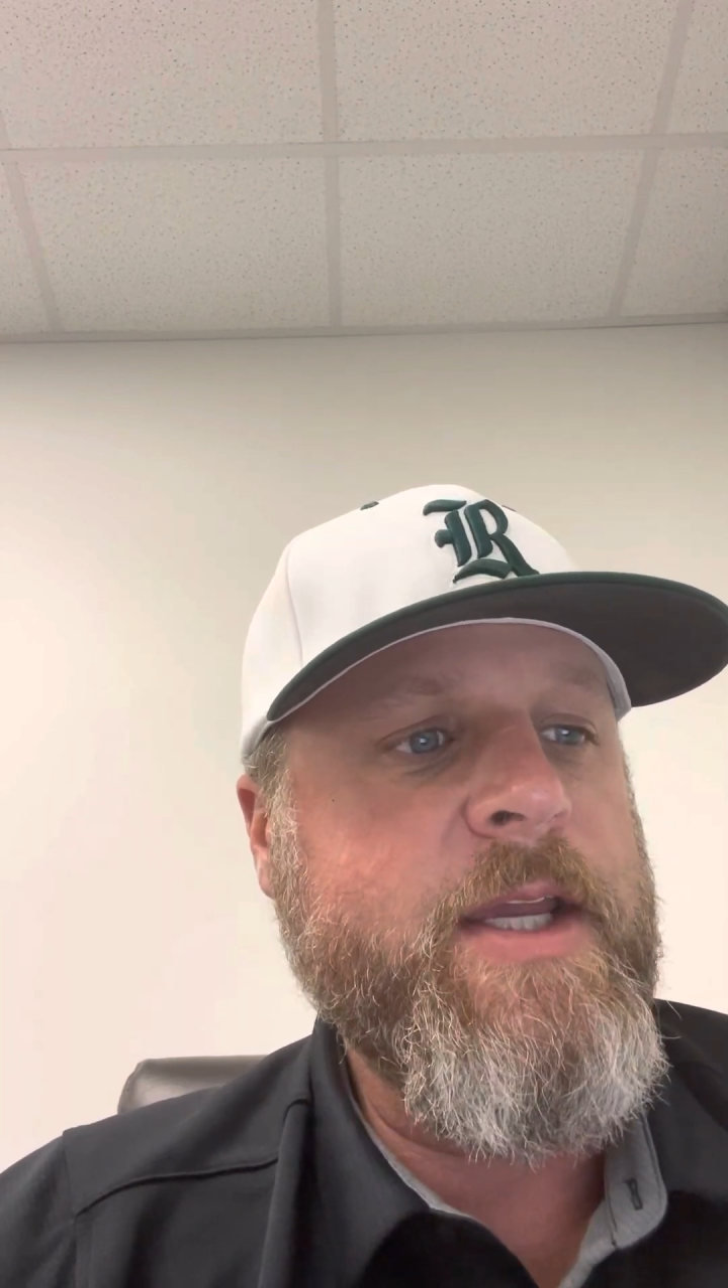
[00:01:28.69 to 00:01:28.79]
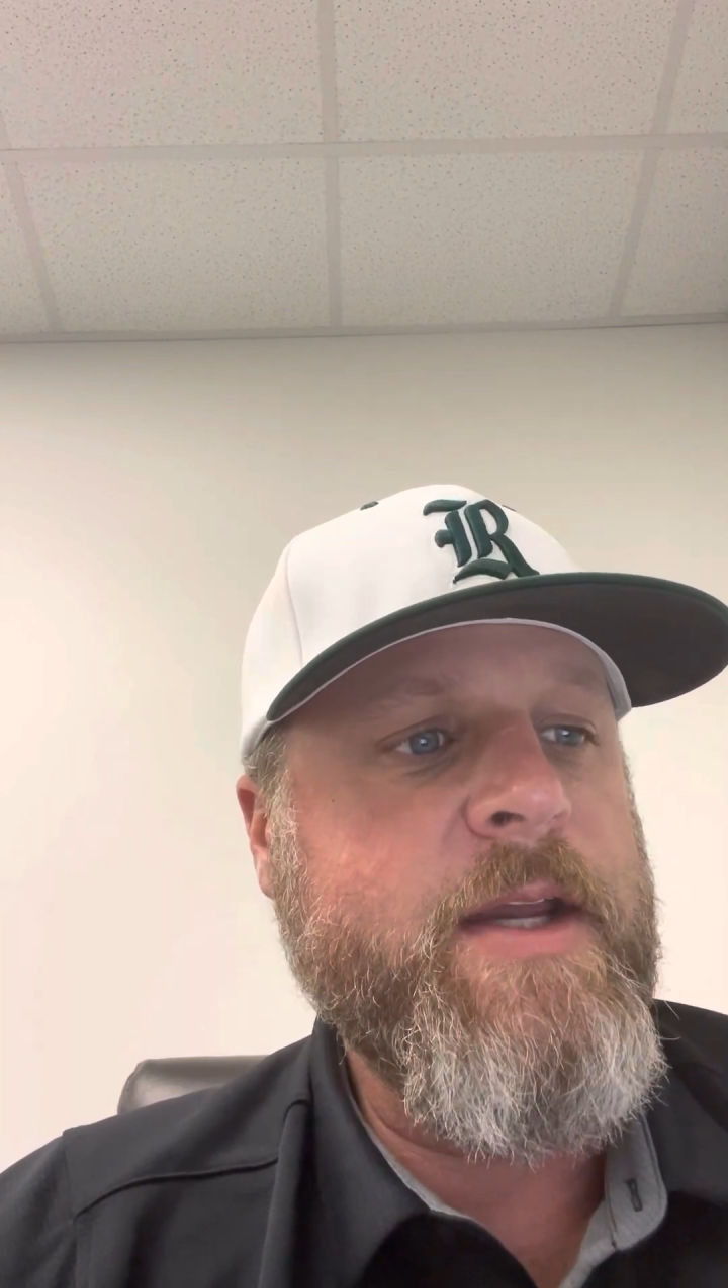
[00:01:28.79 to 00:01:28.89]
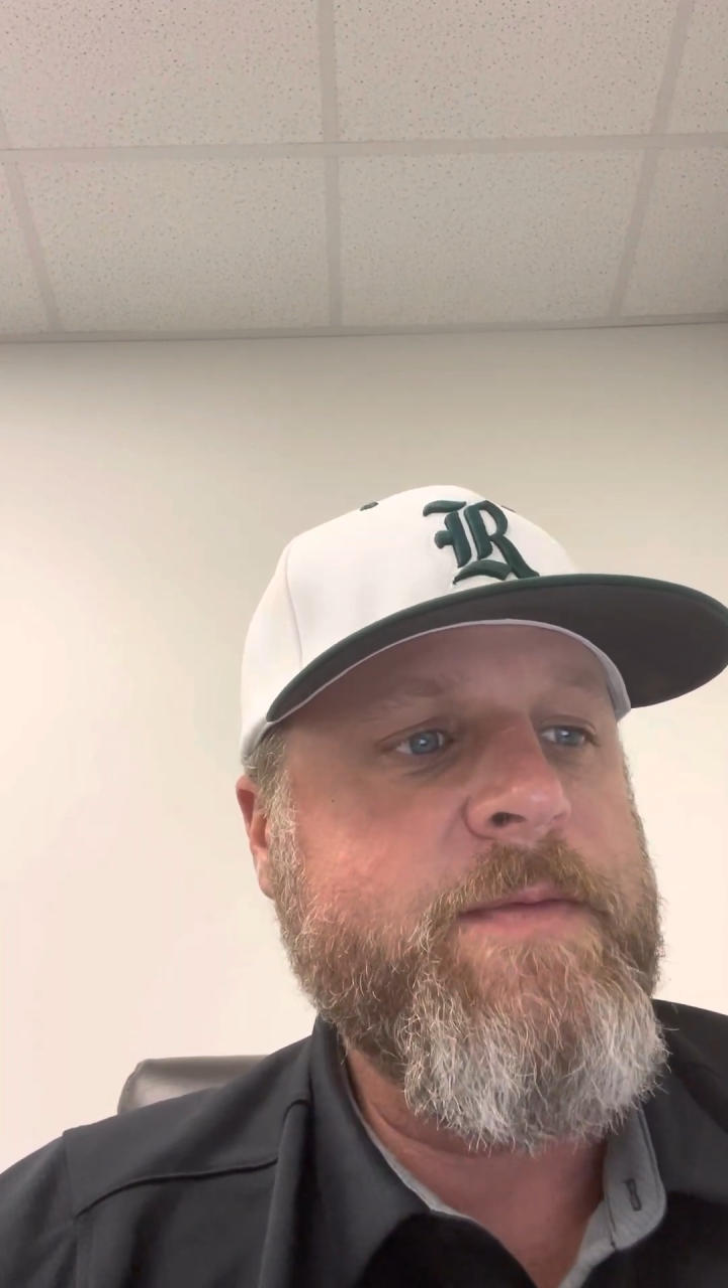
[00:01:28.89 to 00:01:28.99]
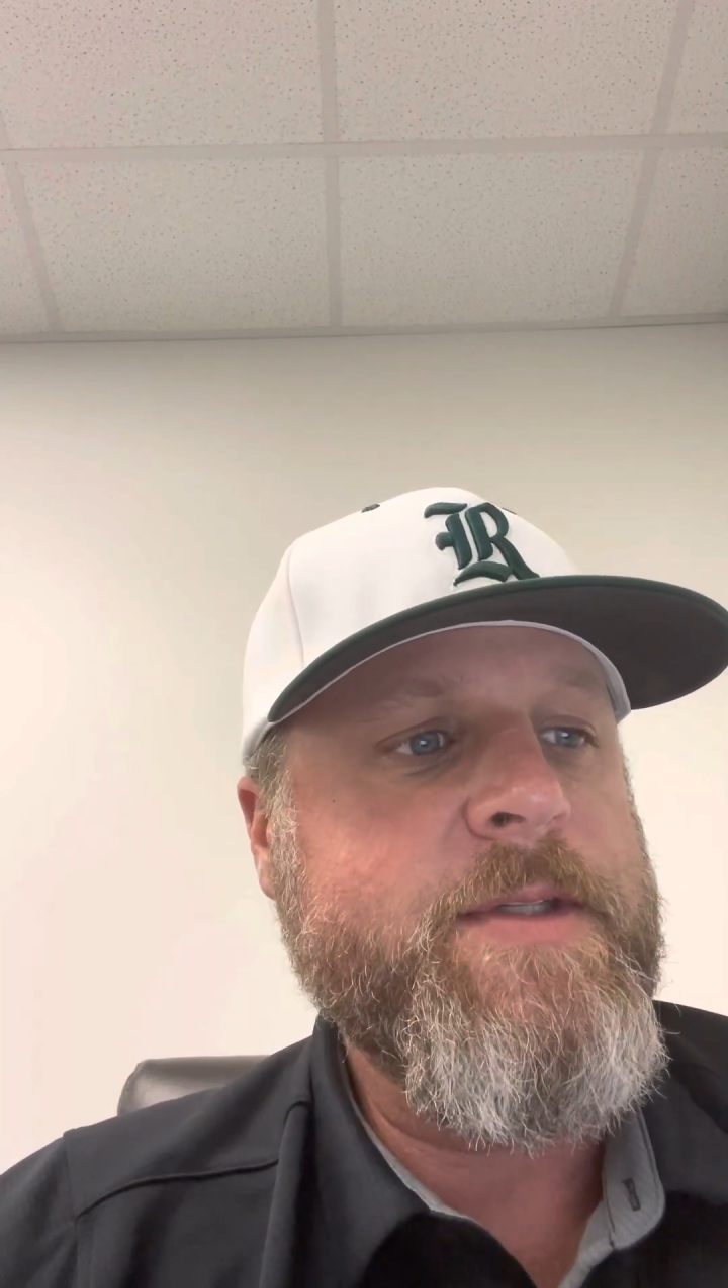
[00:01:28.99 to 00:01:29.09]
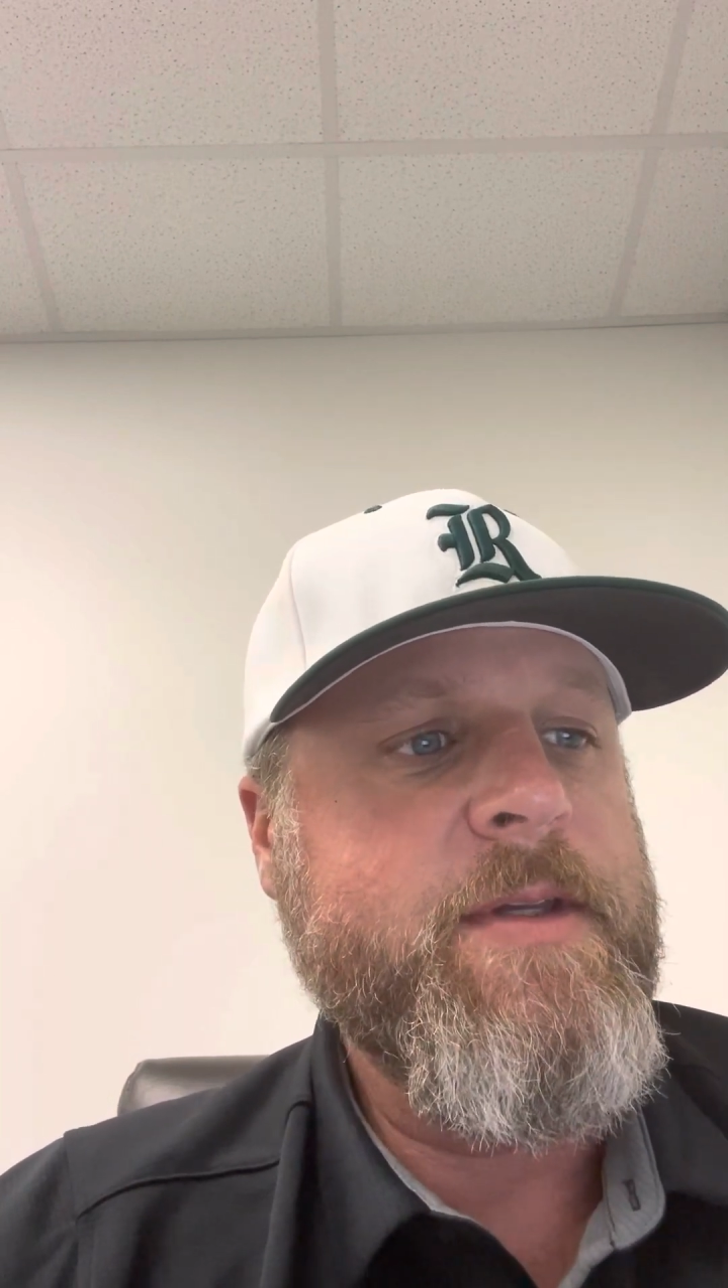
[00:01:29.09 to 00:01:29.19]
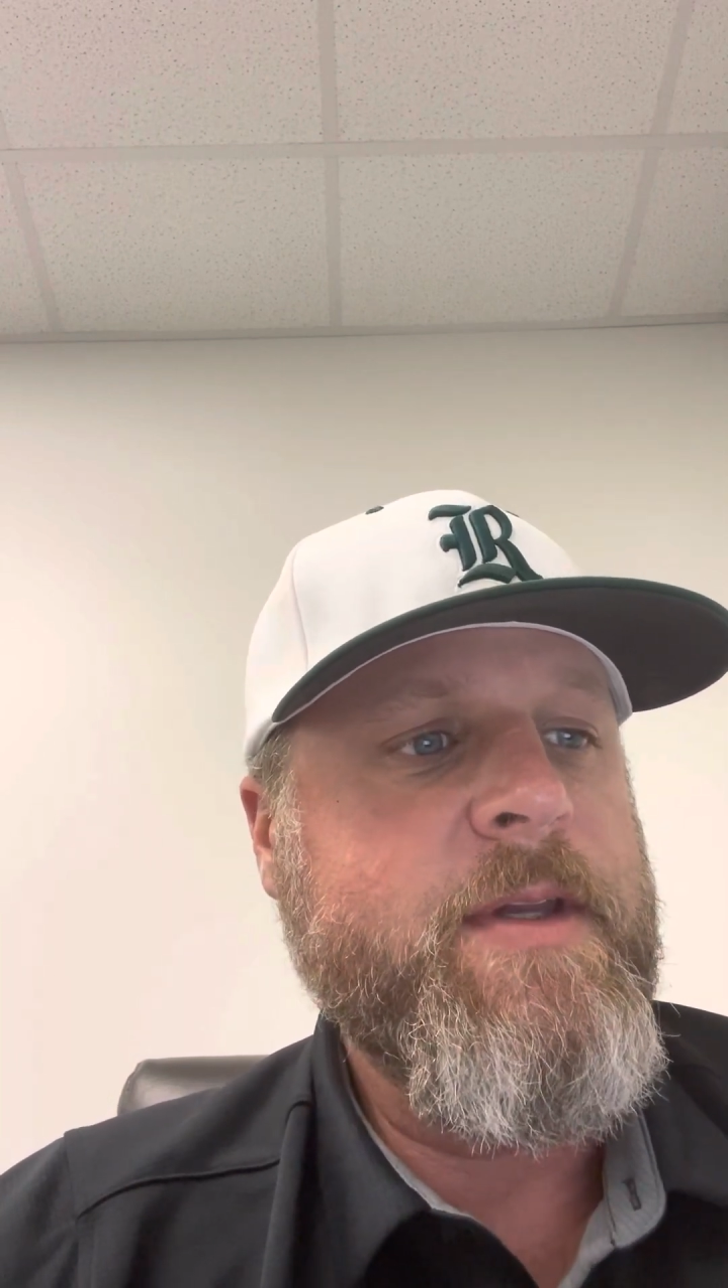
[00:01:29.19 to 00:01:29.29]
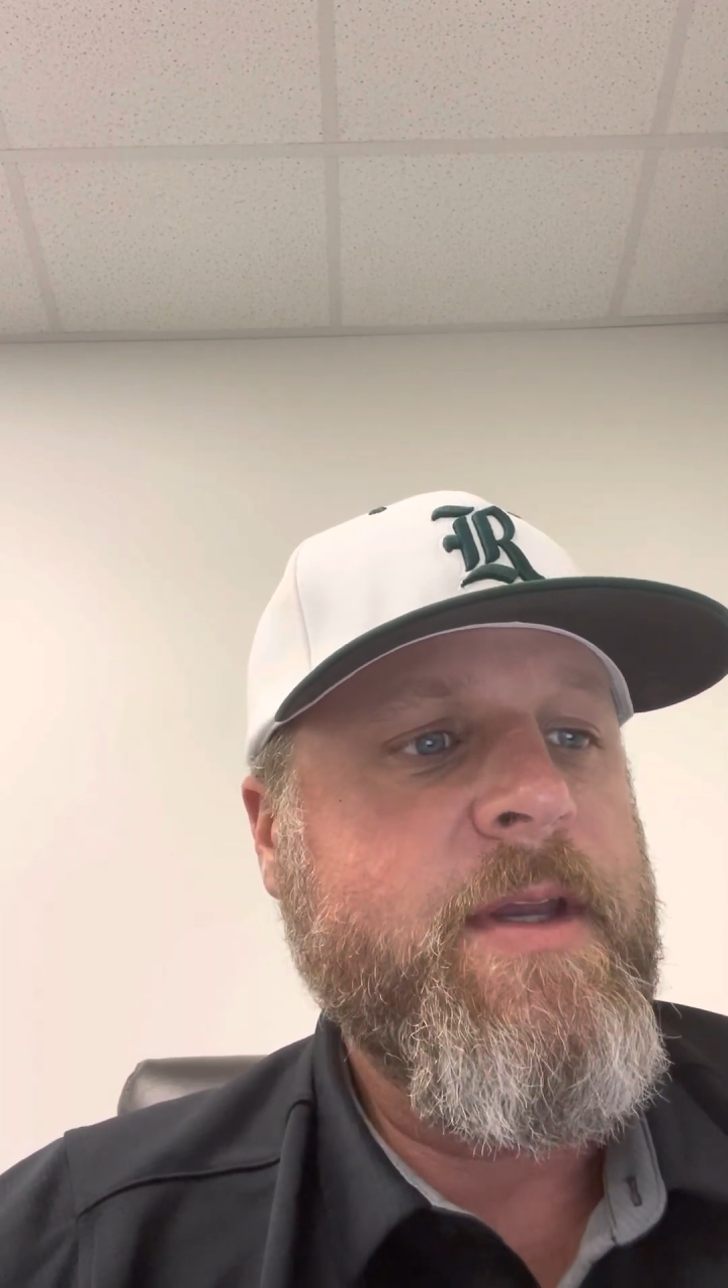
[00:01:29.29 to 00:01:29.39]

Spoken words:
gifts,